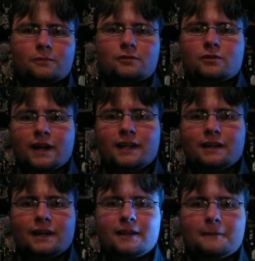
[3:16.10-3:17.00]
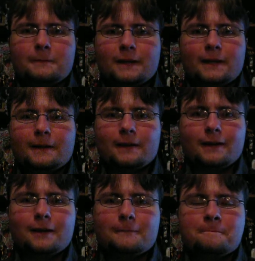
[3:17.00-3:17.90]
Dragon Knight in the beginning.
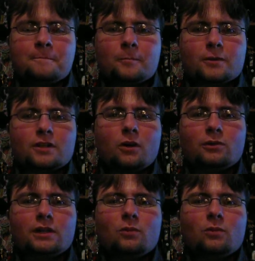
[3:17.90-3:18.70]
Kit was the only